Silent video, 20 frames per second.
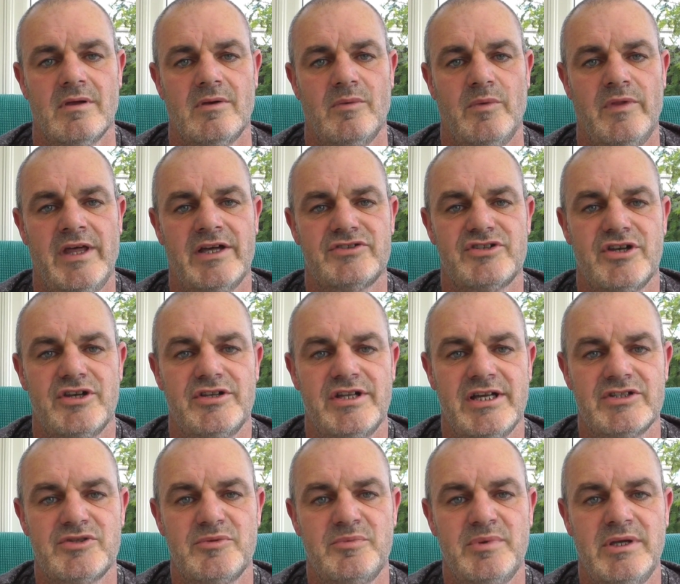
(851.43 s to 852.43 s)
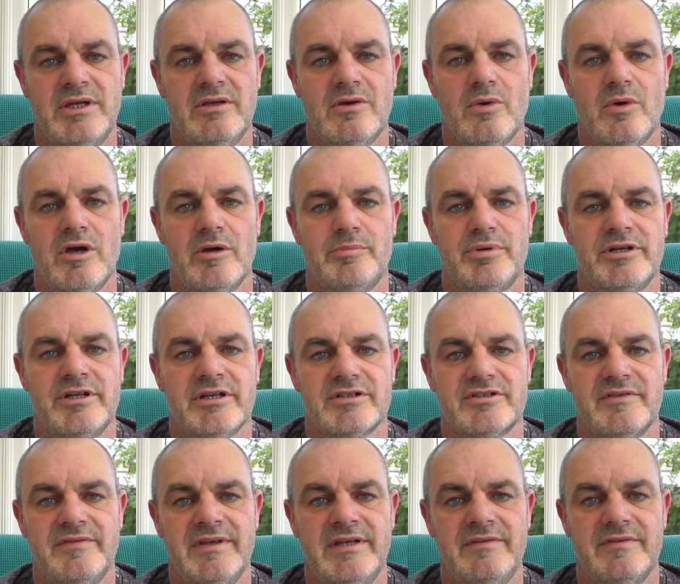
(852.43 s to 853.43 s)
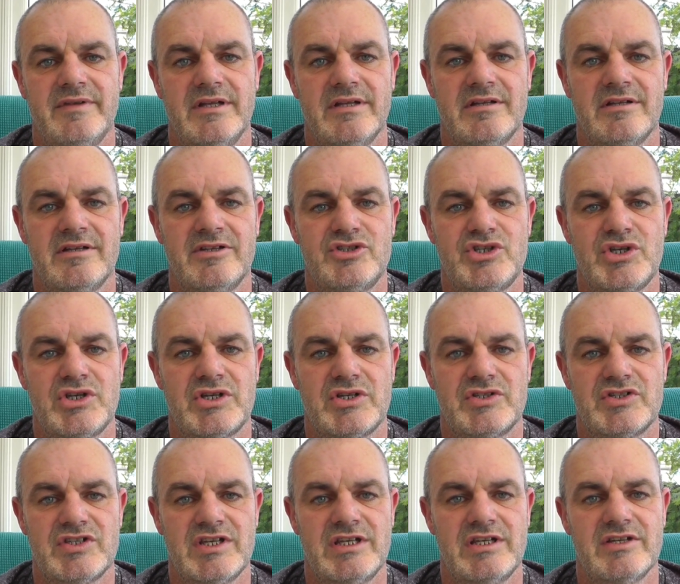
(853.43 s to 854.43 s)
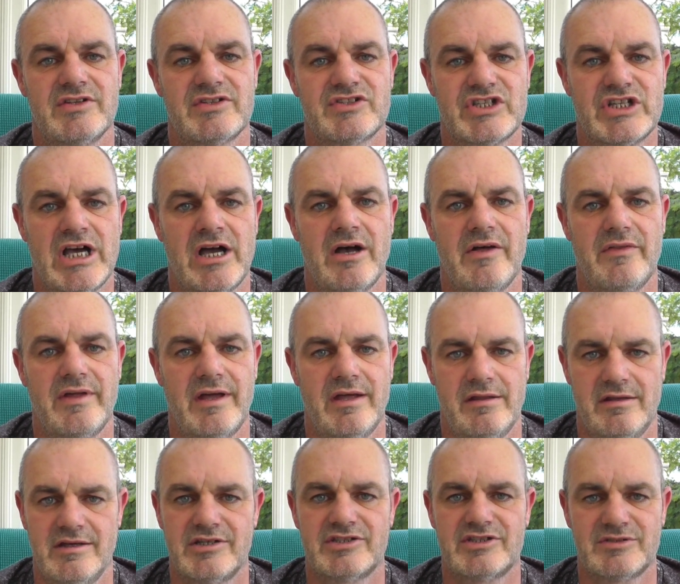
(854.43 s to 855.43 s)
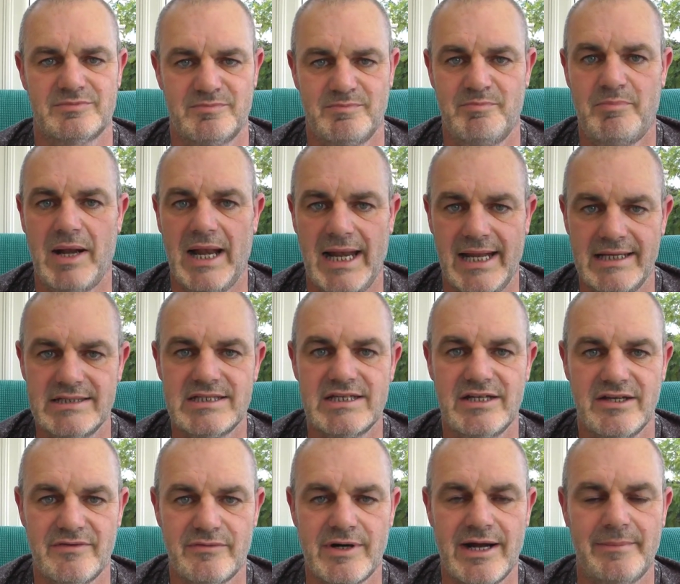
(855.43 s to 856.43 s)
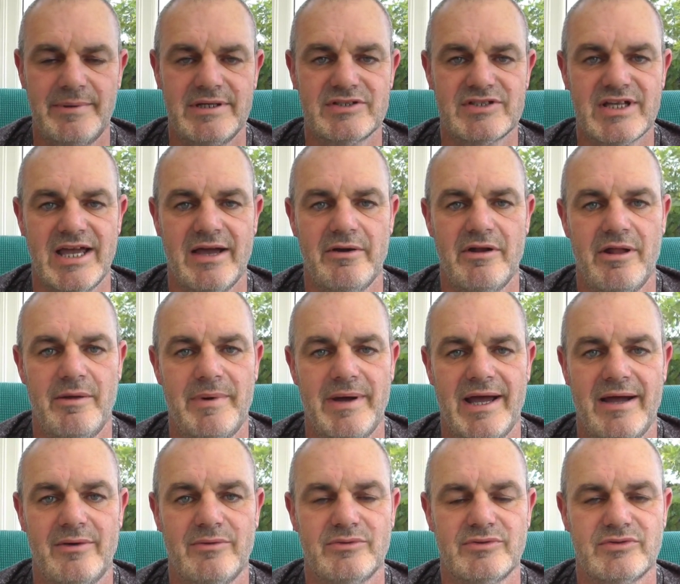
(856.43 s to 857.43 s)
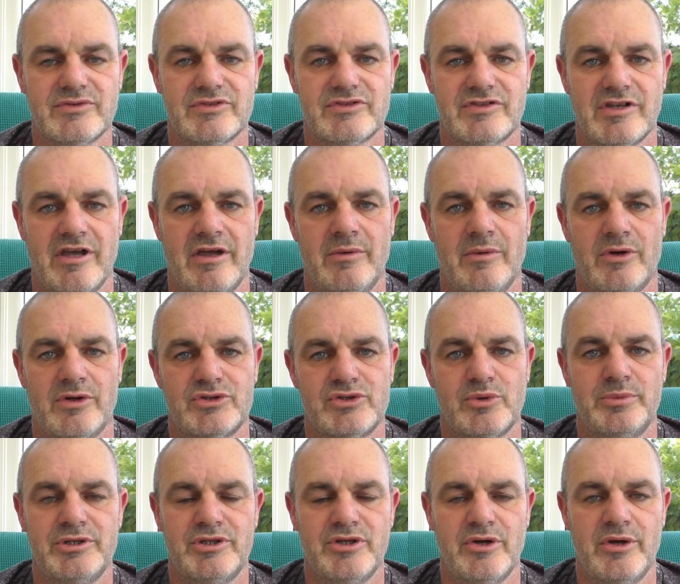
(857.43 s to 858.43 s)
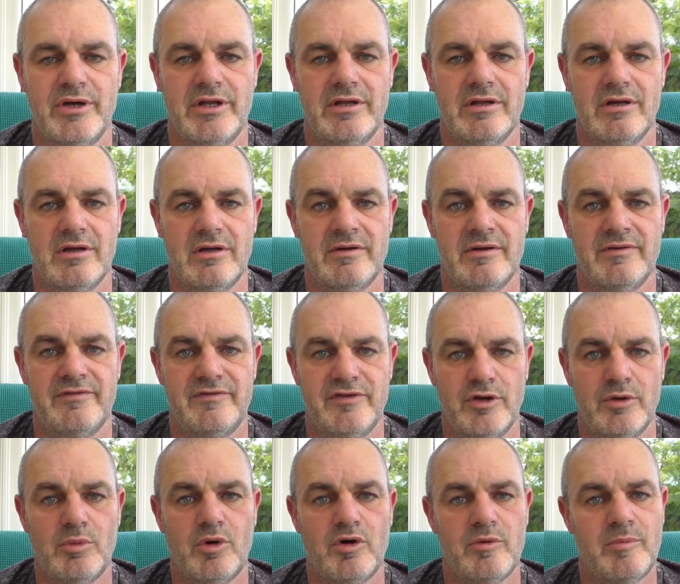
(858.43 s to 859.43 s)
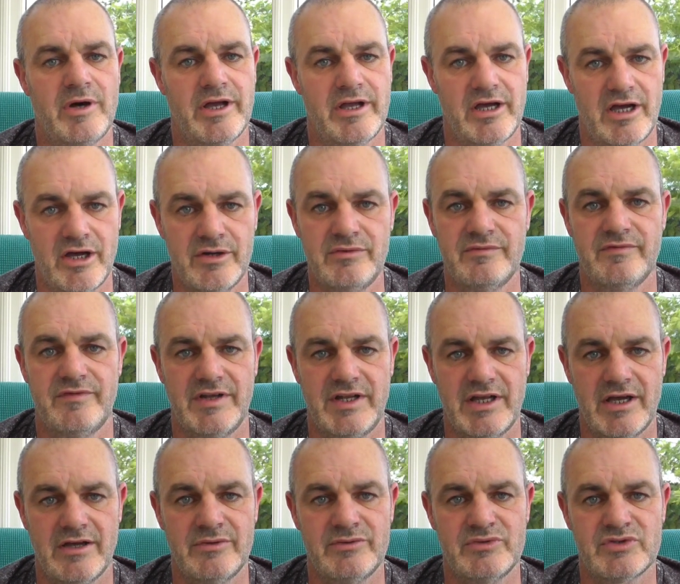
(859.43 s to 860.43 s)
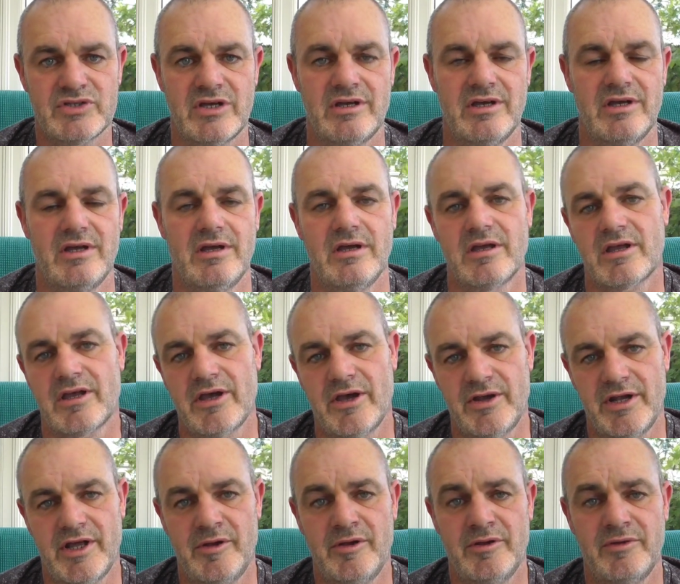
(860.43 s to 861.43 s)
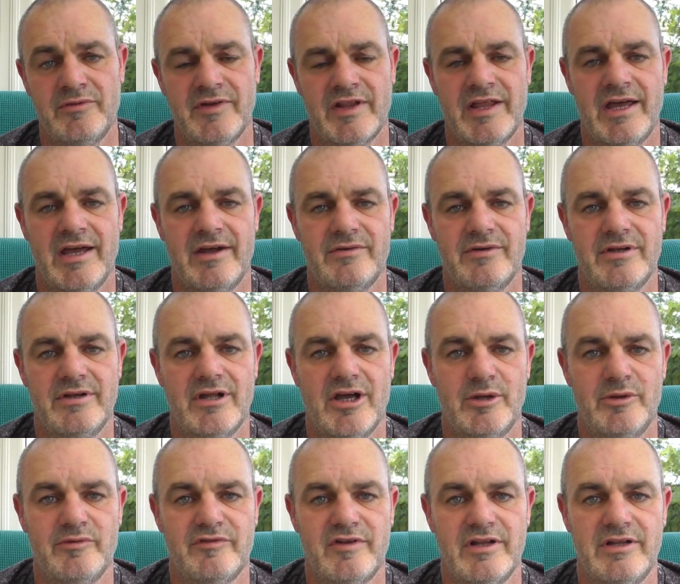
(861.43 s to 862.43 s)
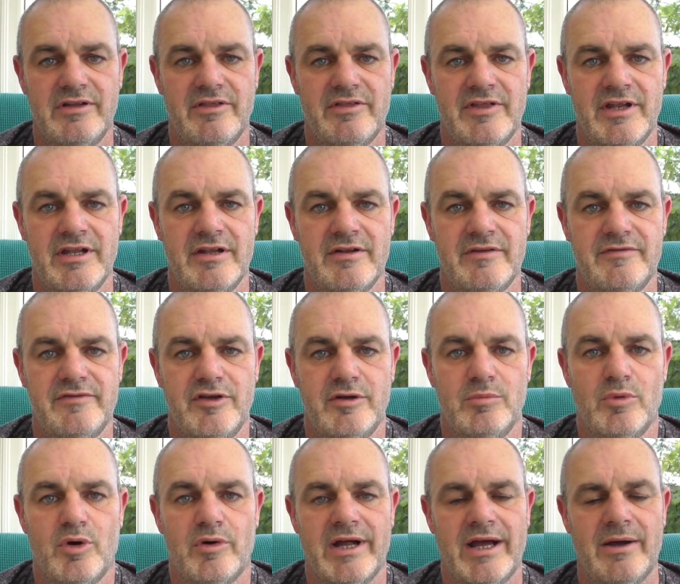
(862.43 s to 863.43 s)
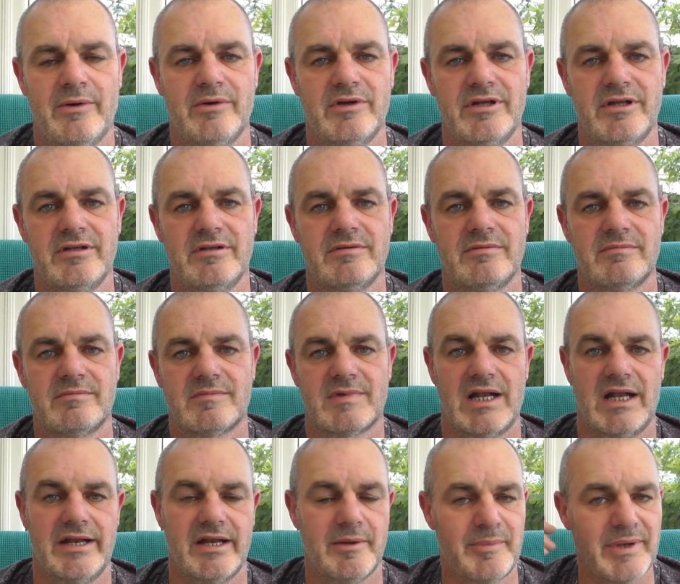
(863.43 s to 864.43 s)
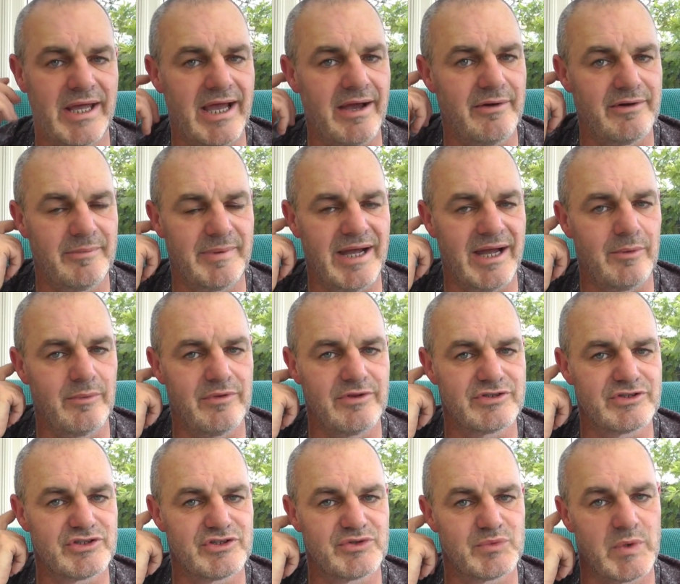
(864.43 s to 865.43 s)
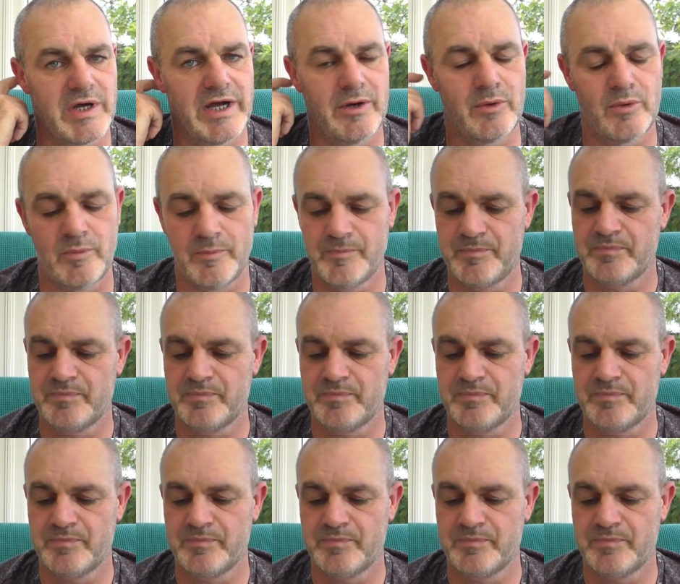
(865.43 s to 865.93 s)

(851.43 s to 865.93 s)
That turned out to be quite a productive evening, and as you could see at the start there's plenty of rabbits out and about, so I shall be doing a few more of my own videos, going over there and hopefully thinning a few more out, and Clint will be out and about with us as well.